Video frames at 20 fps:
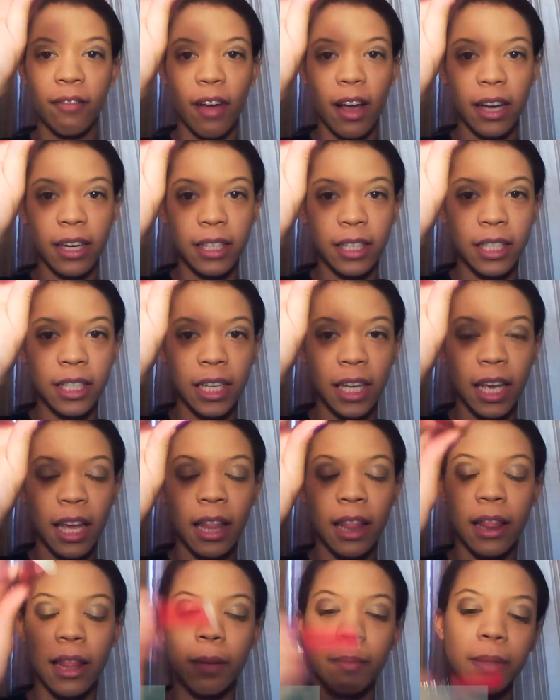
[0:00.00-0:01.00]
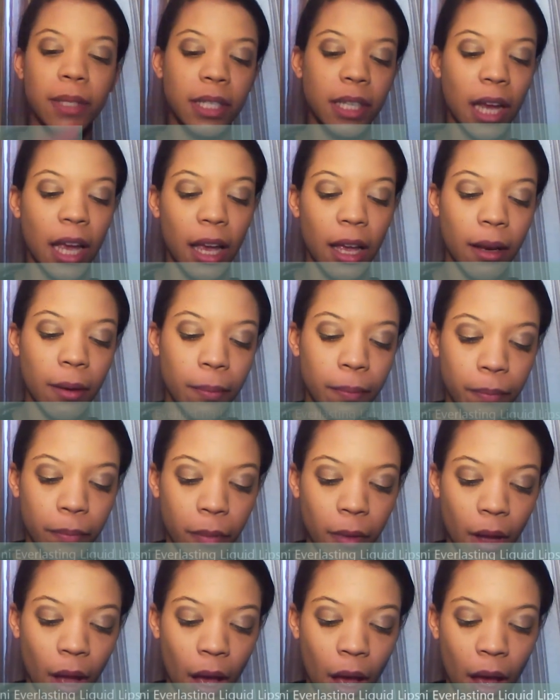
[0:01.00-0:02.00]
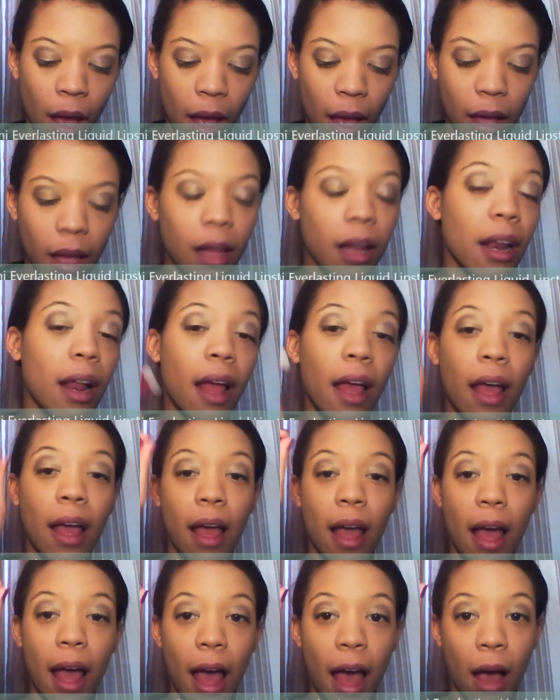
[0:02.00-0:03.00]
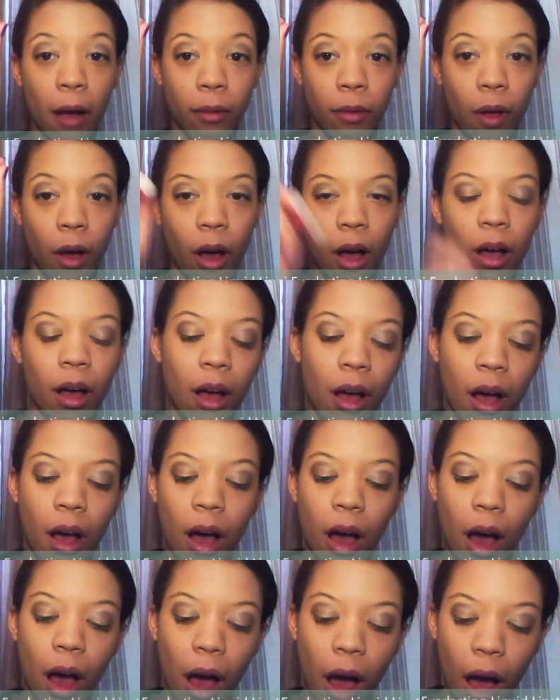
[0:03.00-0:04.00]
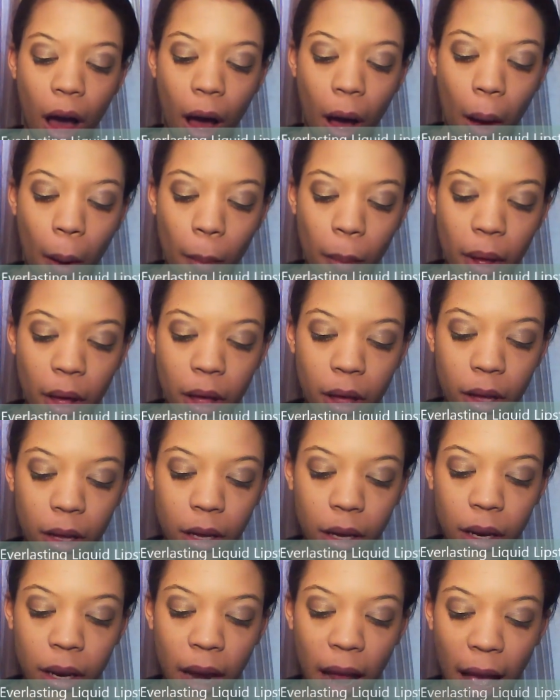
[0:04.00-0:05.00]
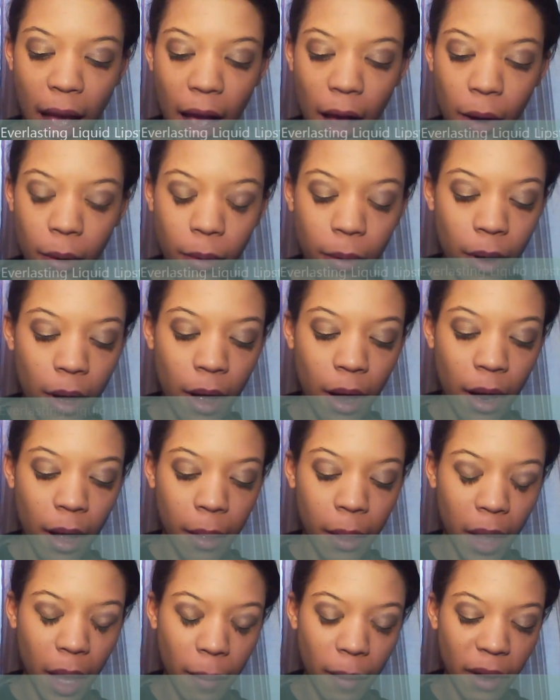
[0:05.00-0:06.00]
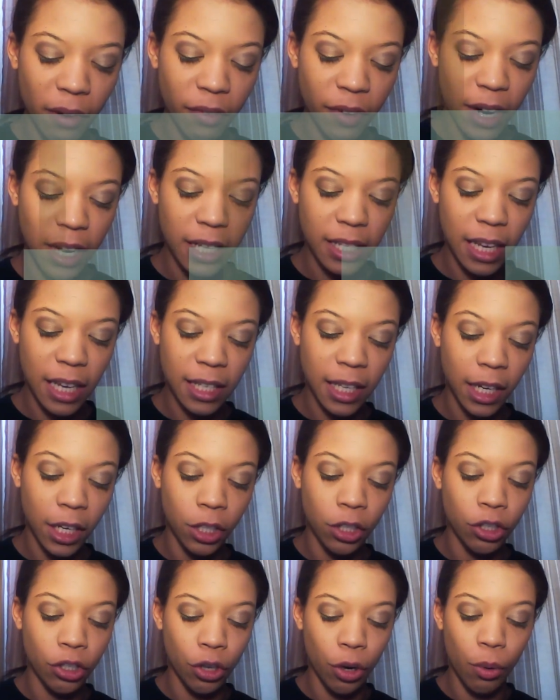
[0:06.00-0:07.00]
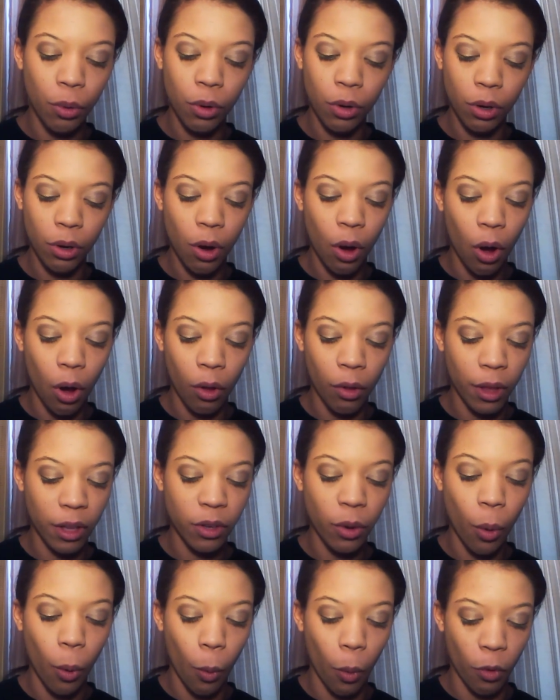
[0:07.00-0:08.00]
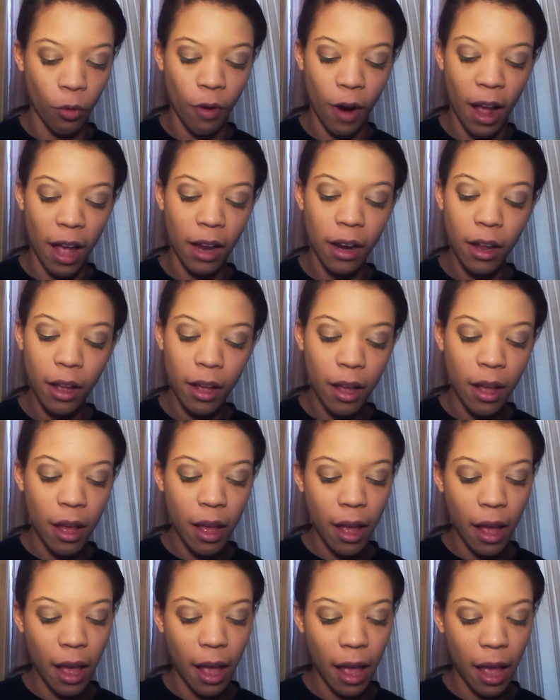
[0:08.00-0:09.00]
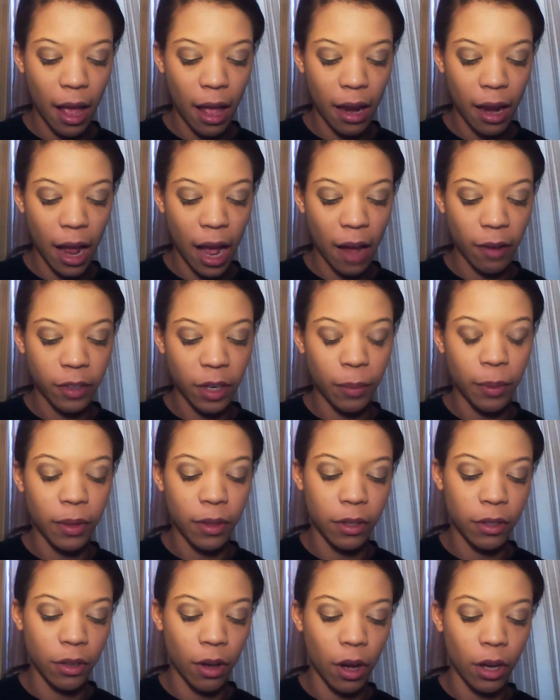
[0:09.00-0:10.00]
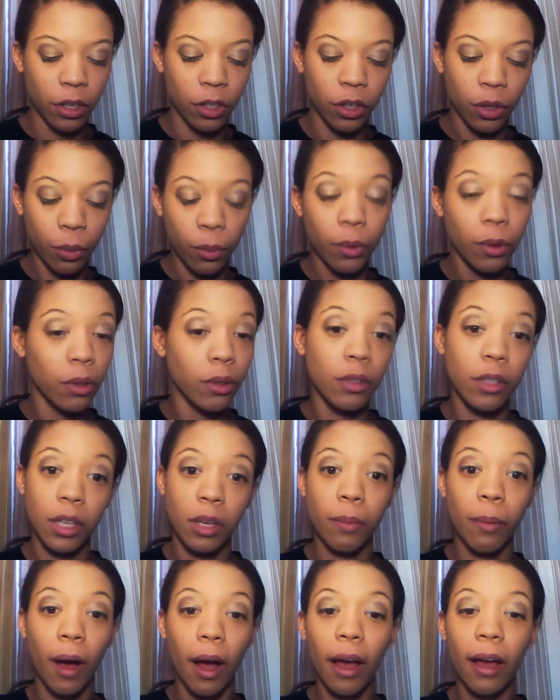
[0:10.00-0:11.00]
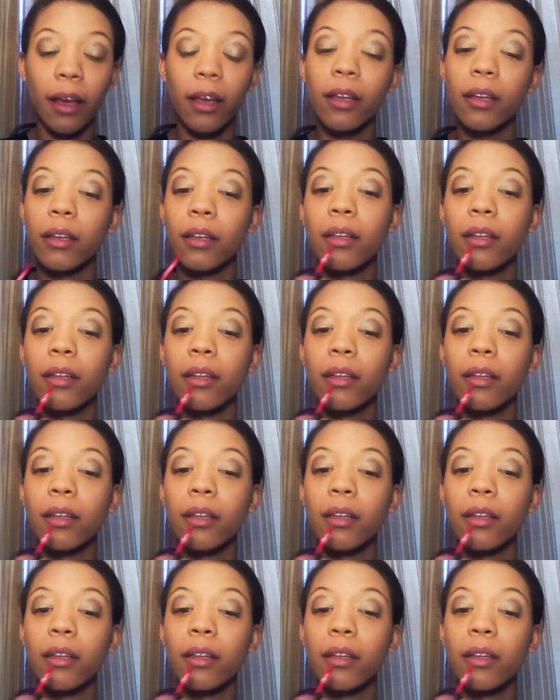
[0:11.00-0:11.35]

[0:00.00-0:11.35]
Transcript: Von D lip stain in Outlaw. Now, me and my friends, as like a joke, call this whore red. And after I put this on, you will see why.